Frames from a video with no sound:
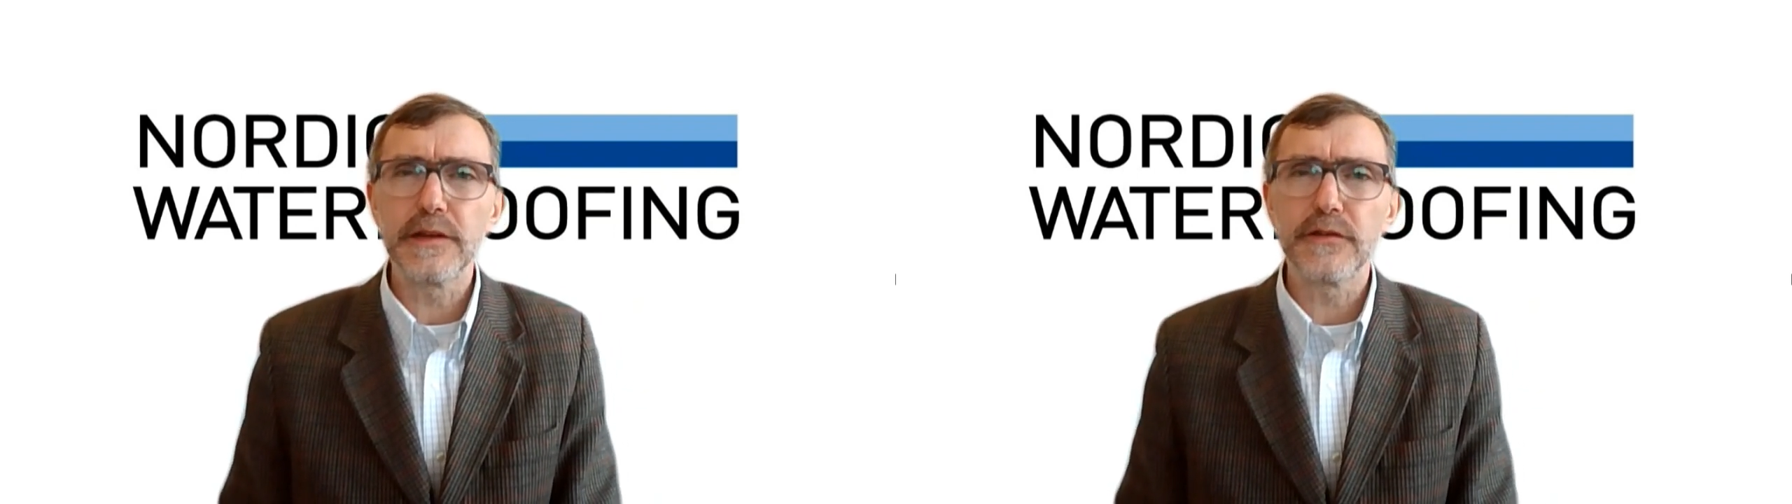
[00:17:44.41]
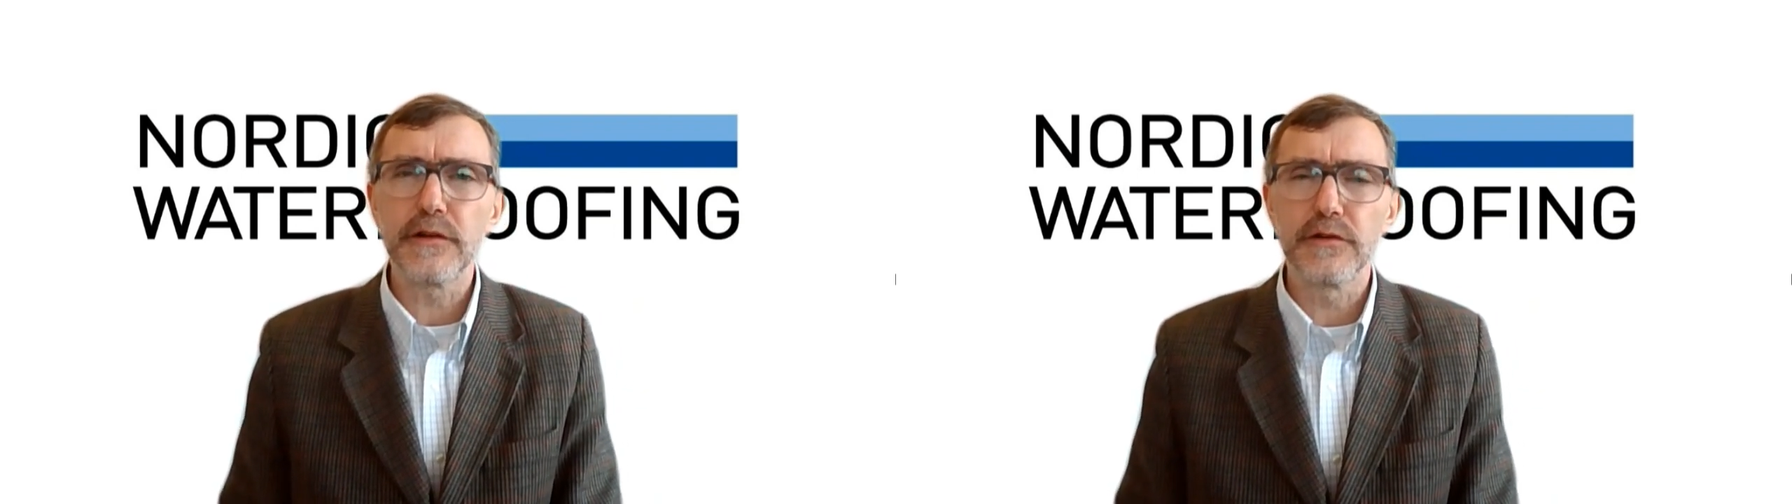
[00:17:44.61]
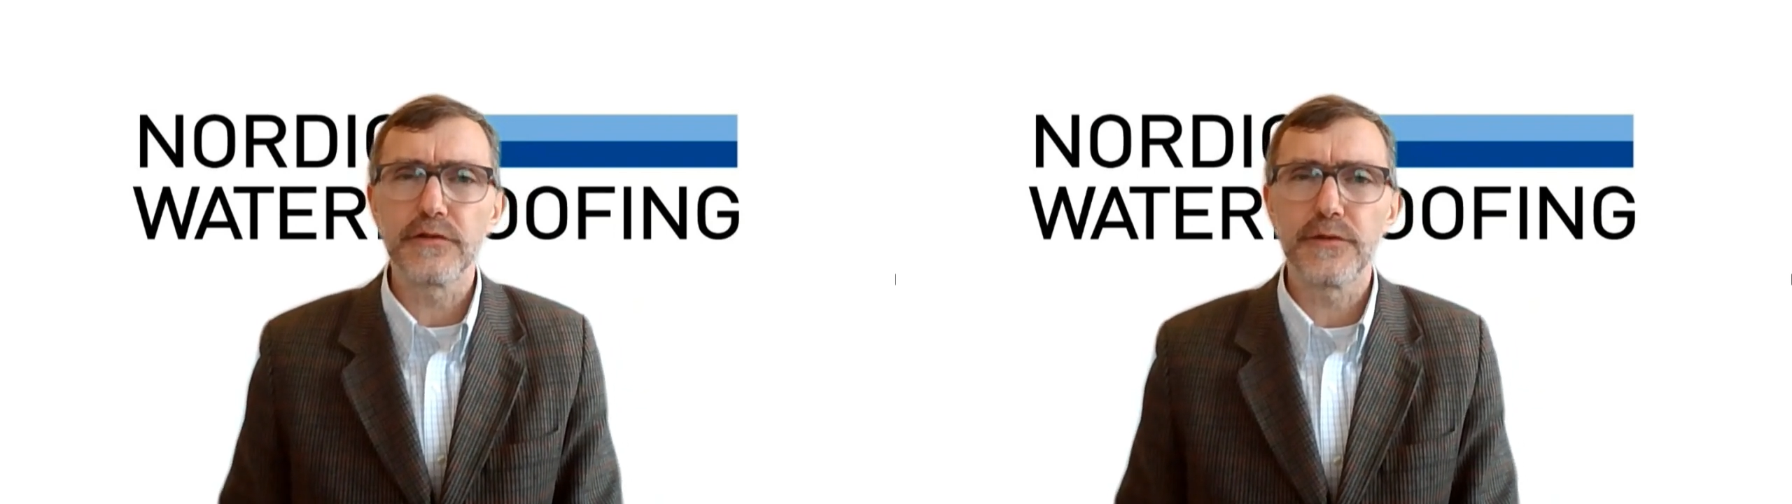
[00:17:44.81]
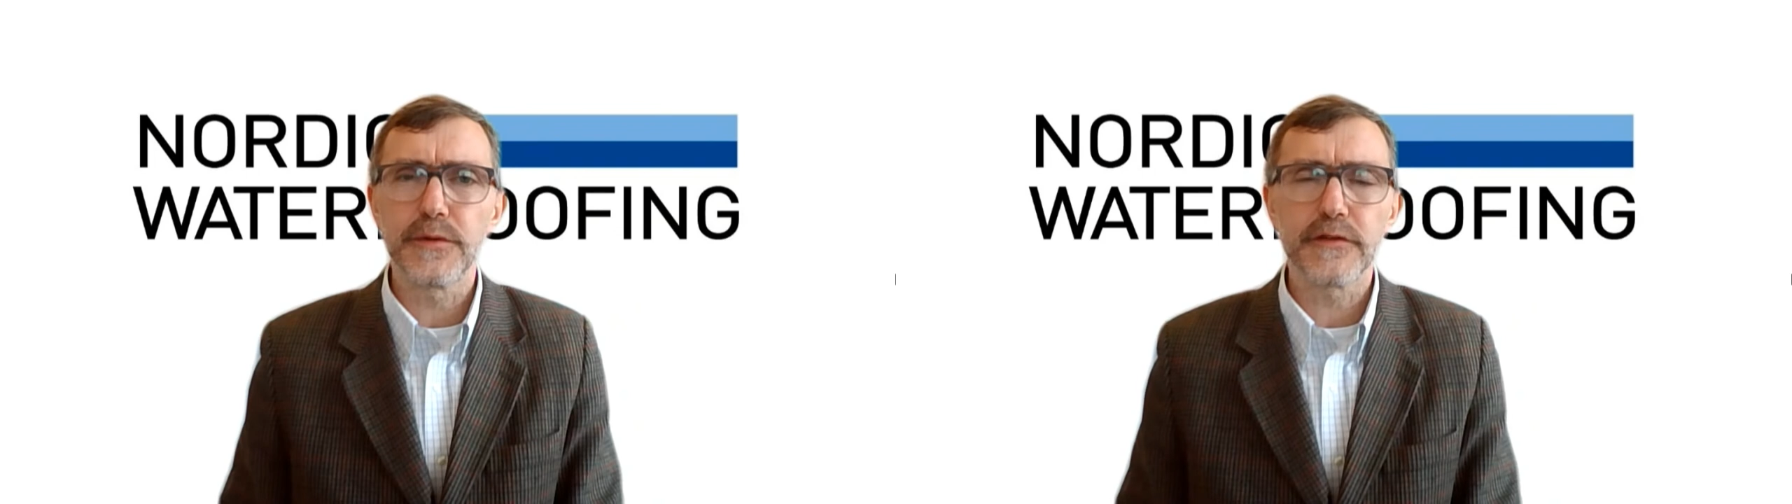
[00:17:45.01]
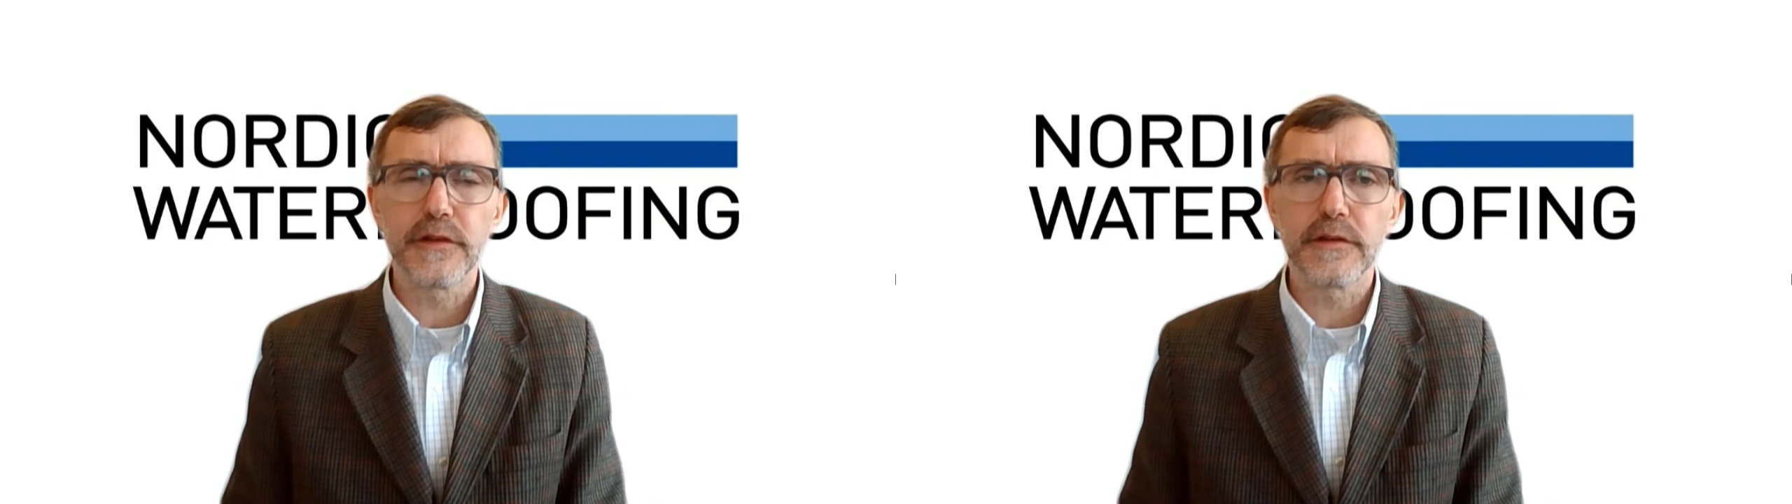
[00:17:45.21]
least a
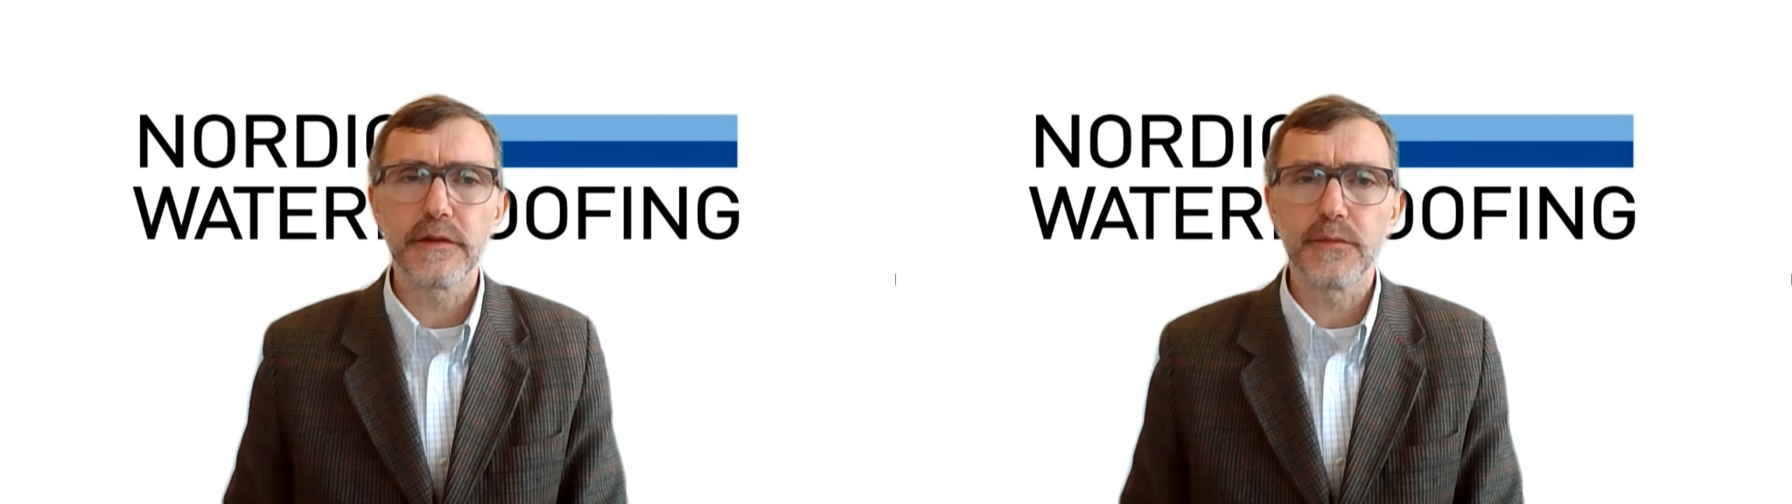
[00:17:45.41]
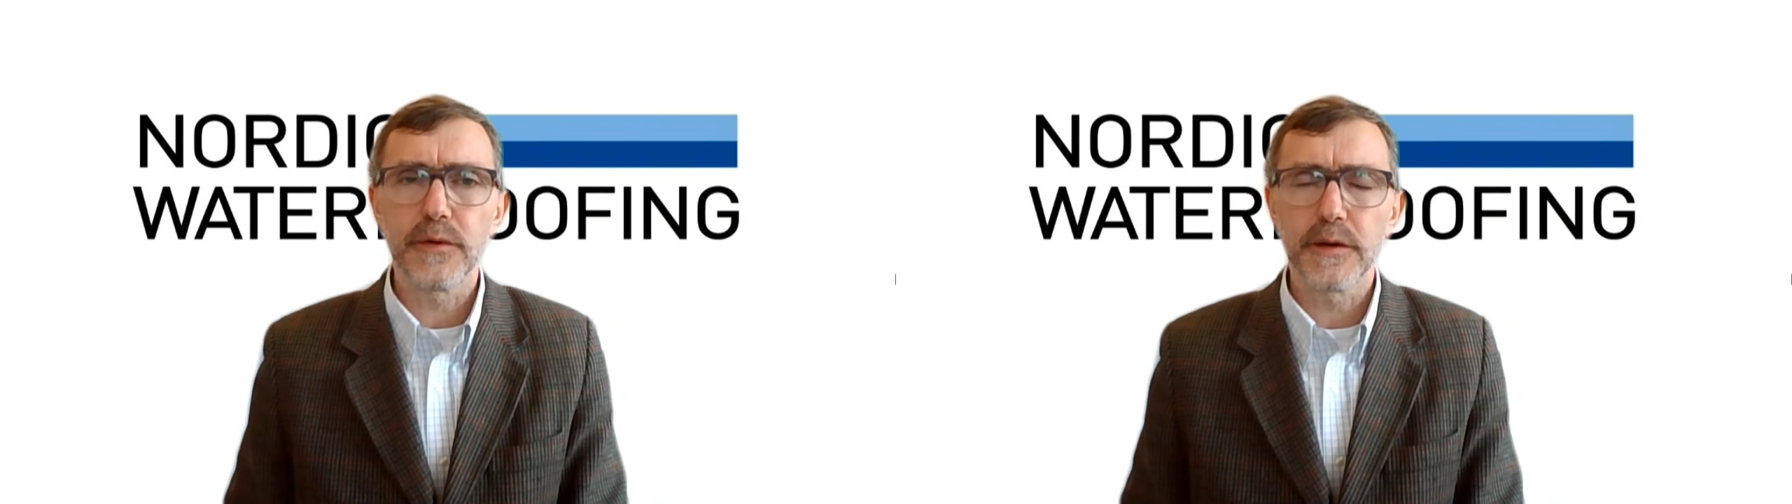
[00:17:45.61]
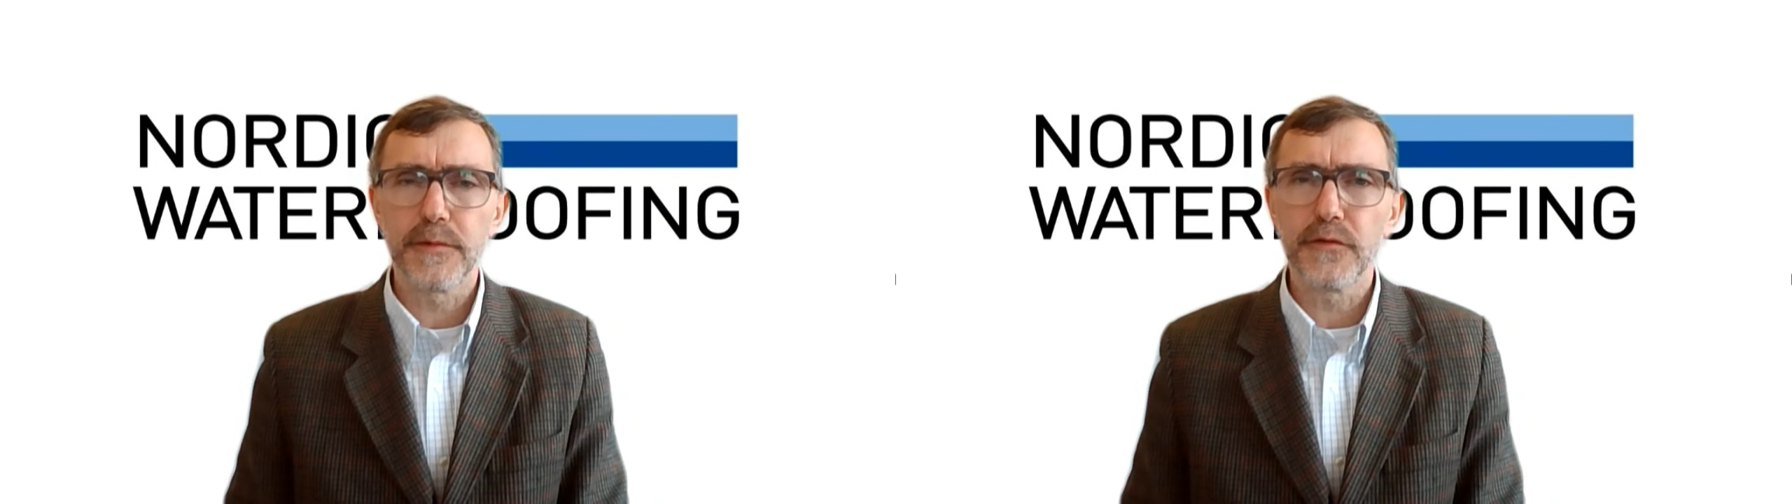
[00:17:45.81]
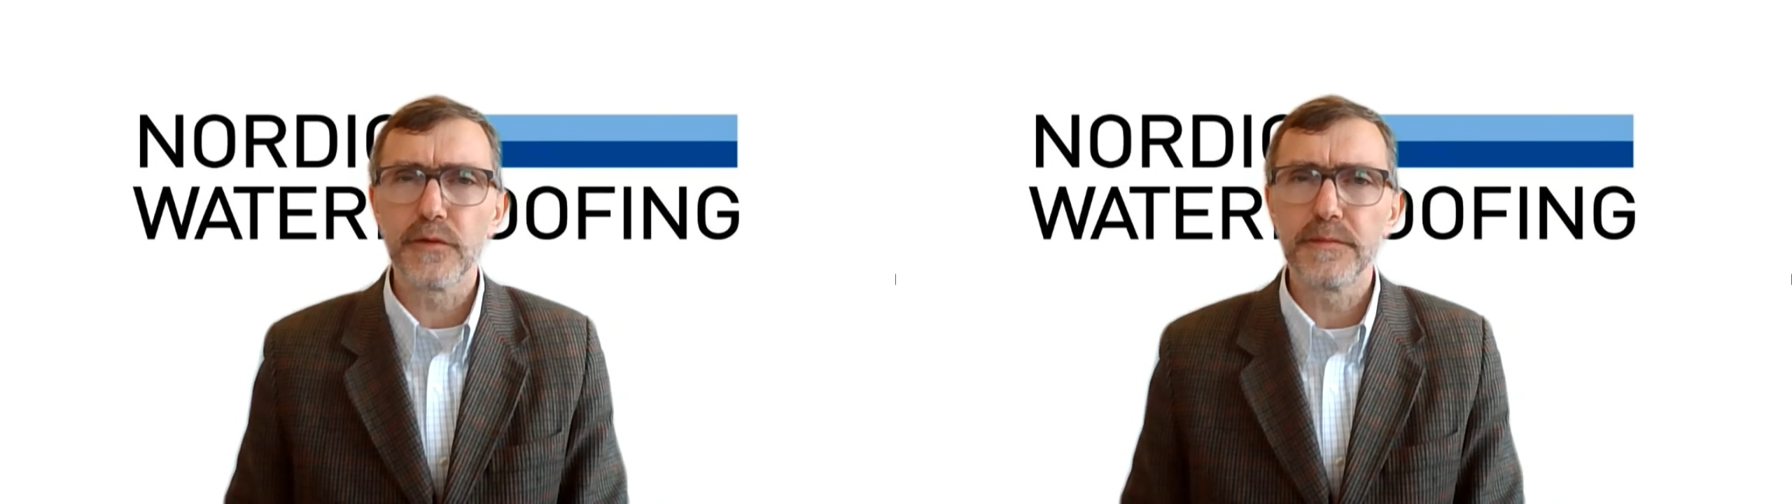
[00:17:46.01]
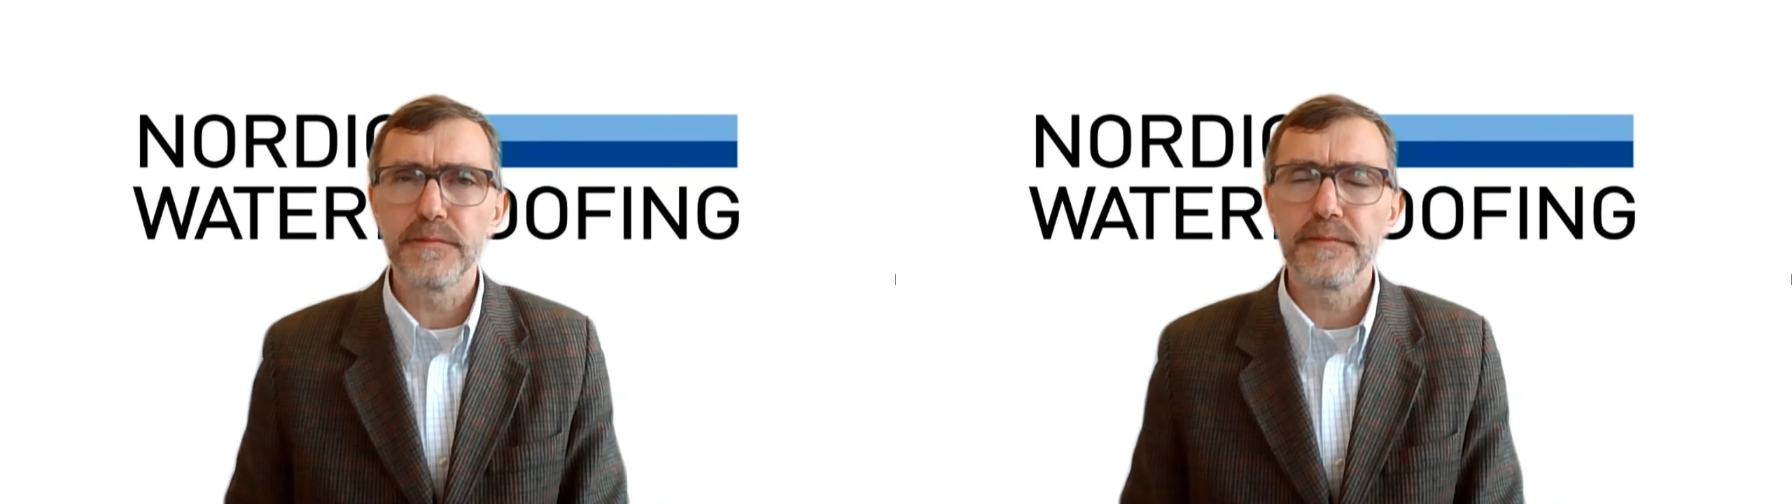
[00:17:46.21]
larger extent than we had
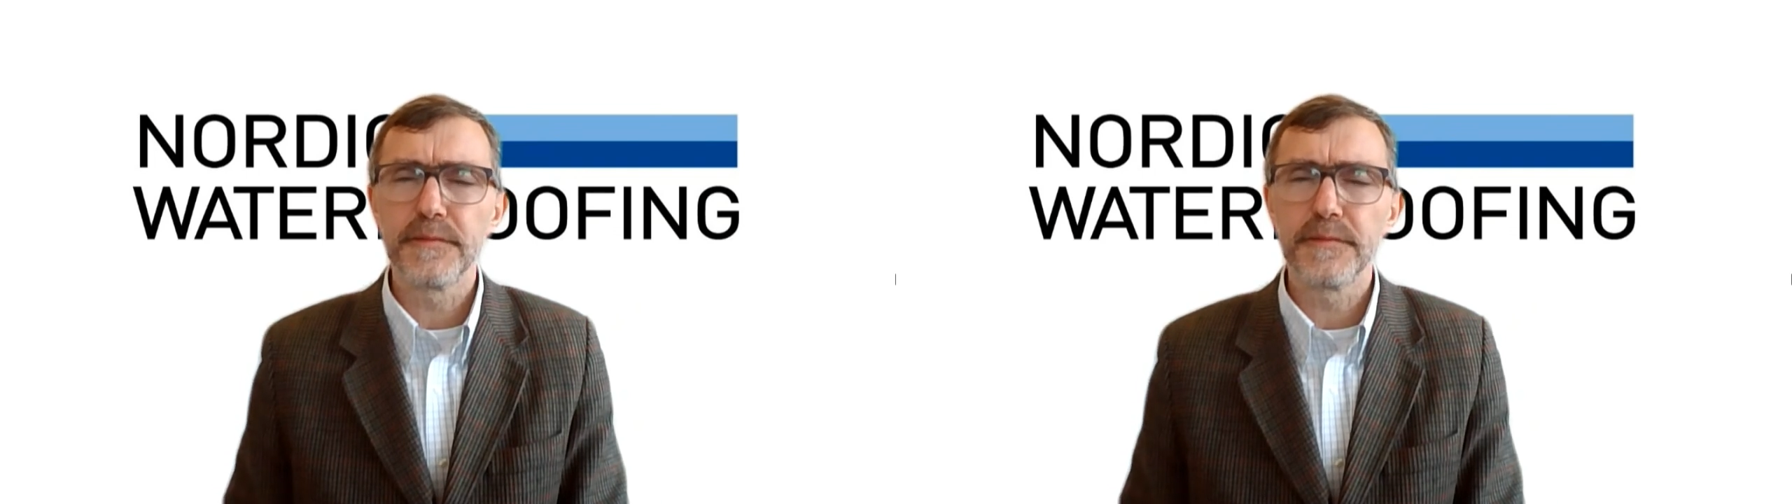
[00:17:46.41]
before.